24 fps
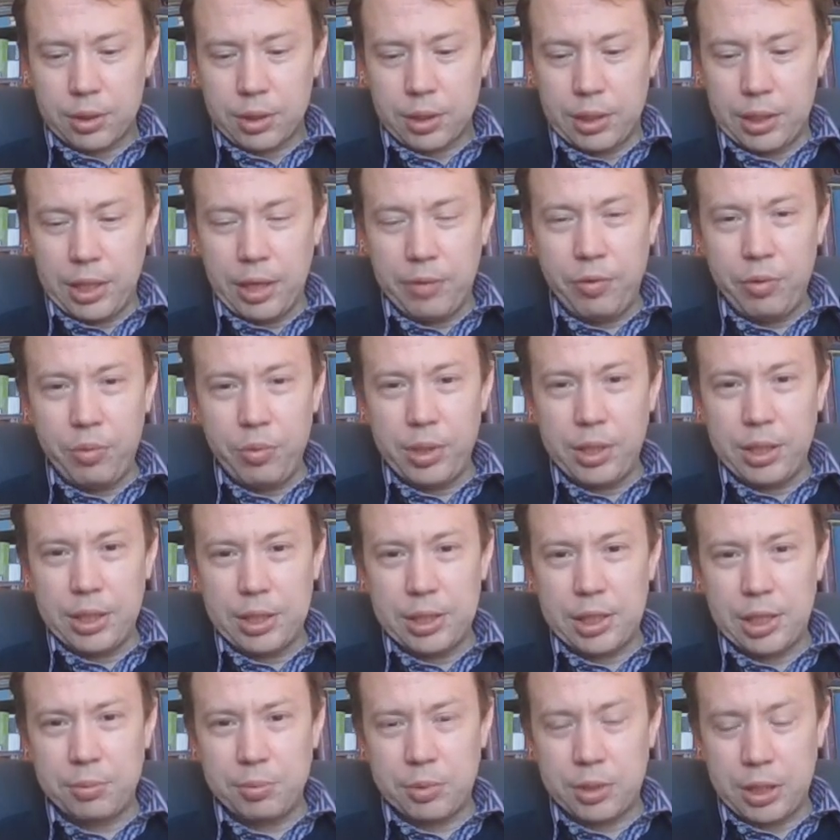never really
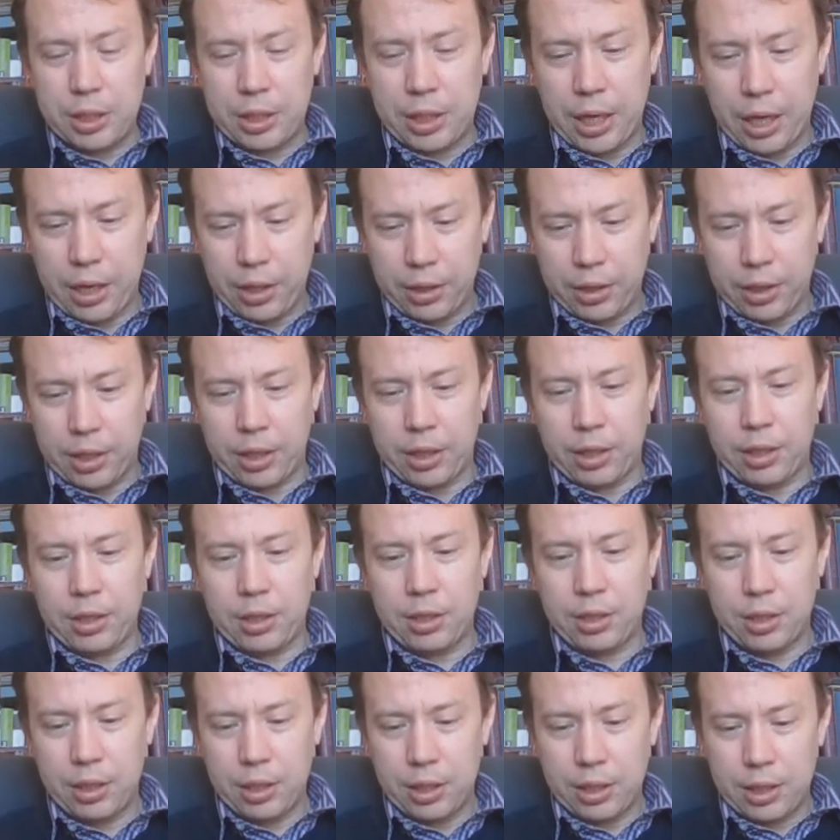seems to get there,
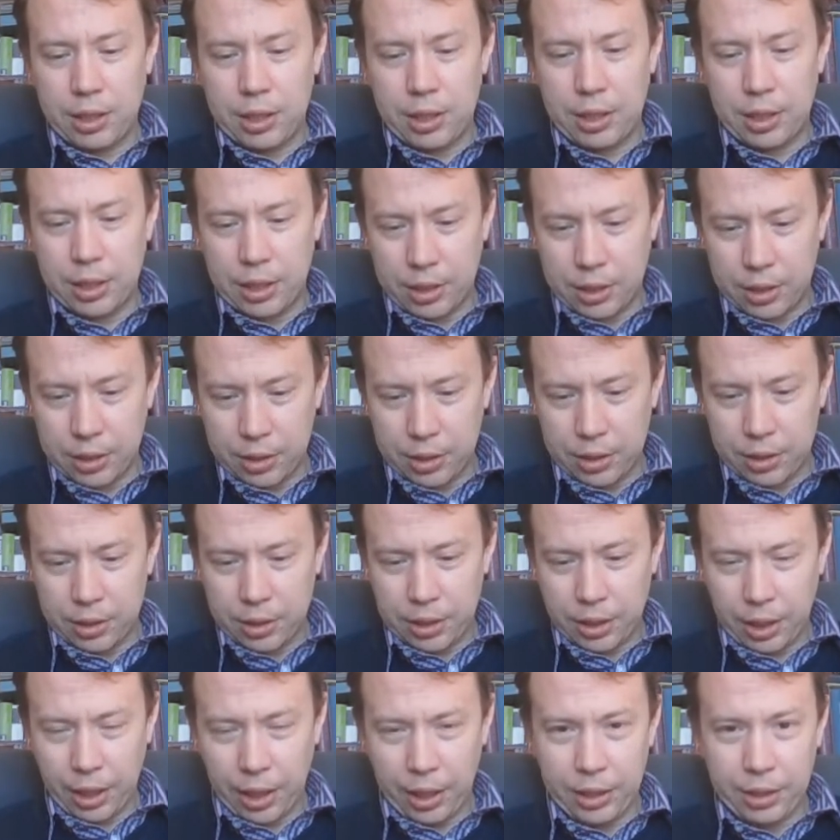
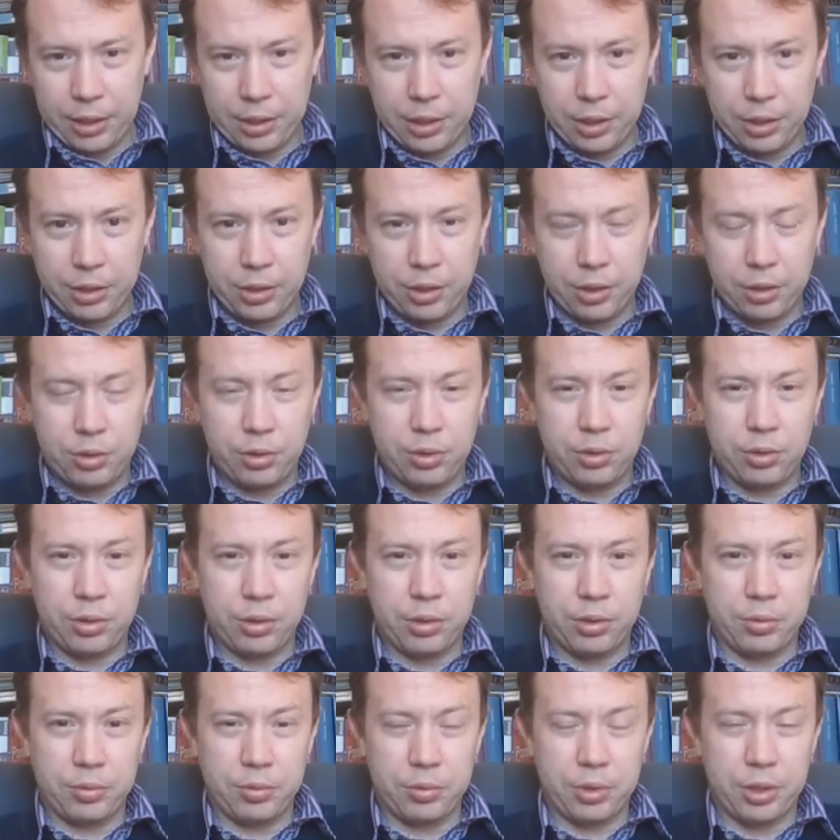and
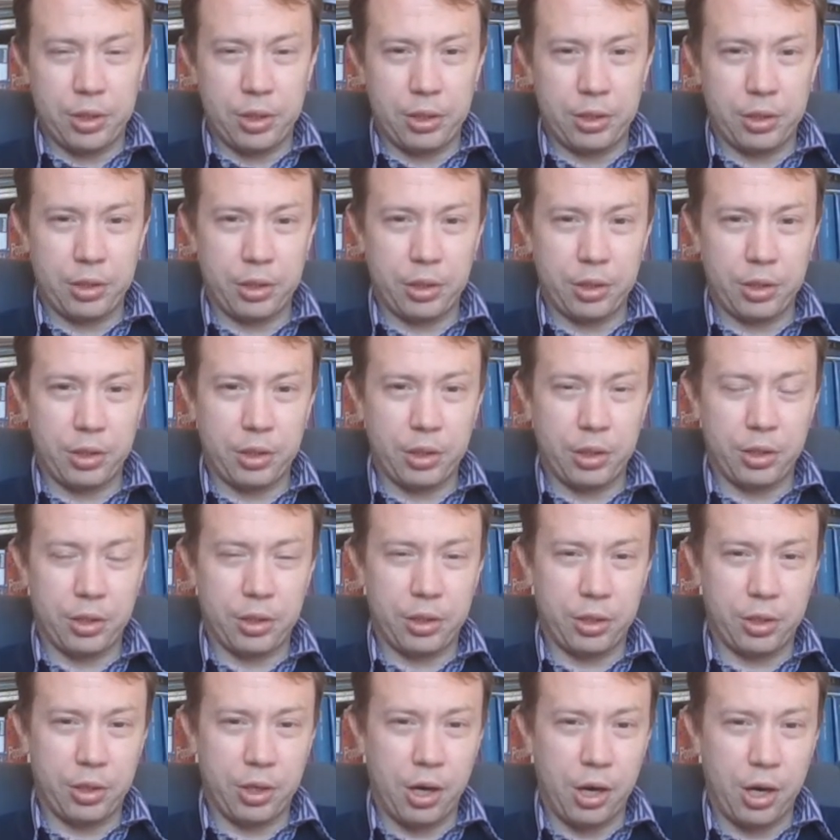
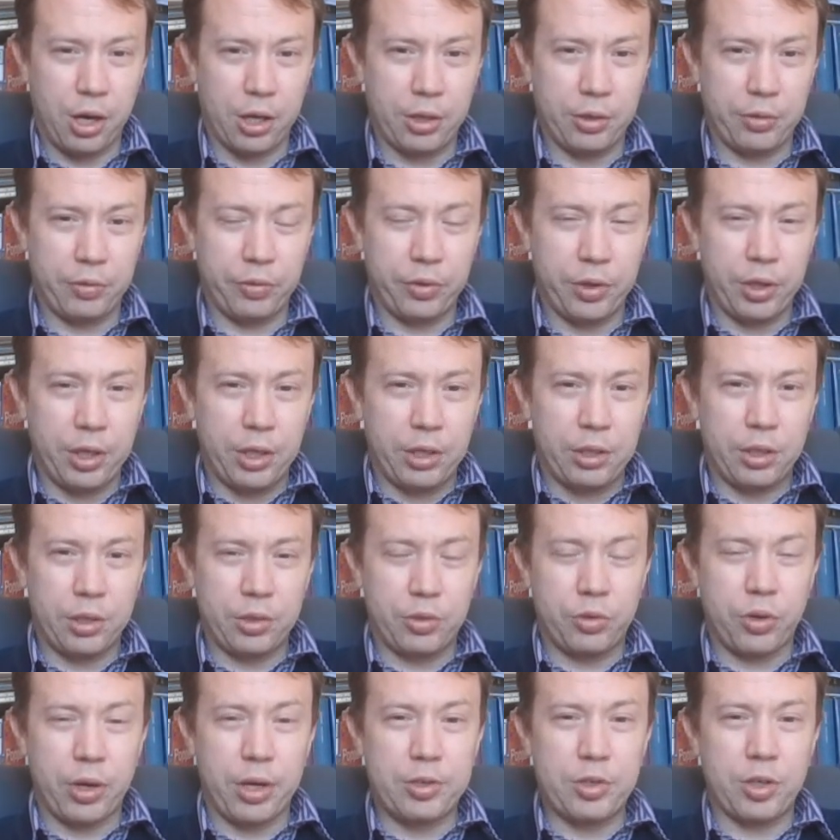the kind of the
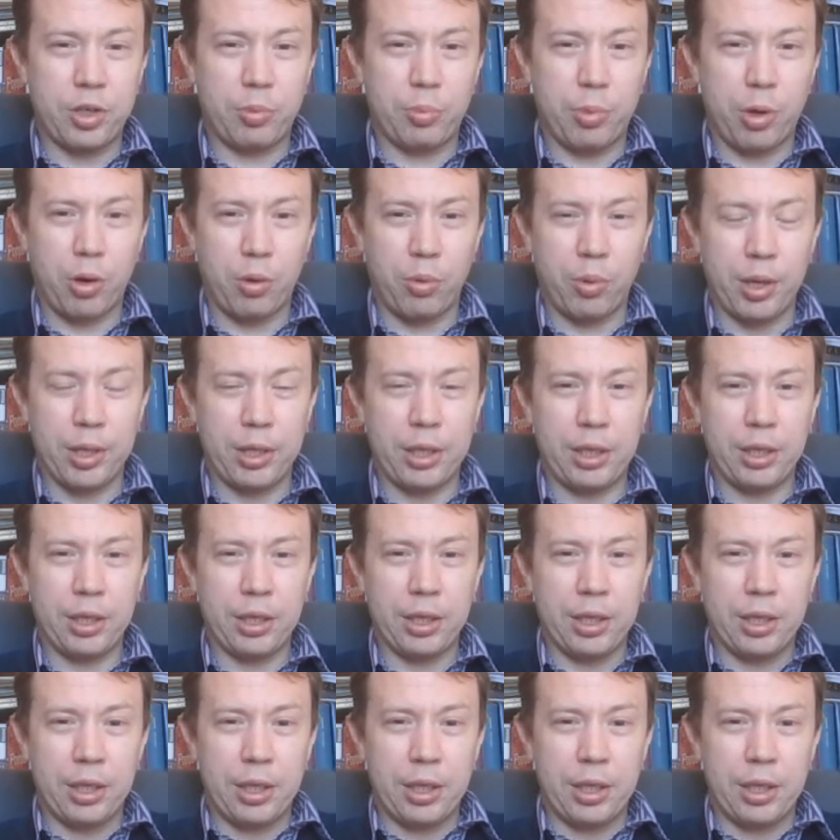tragic poetic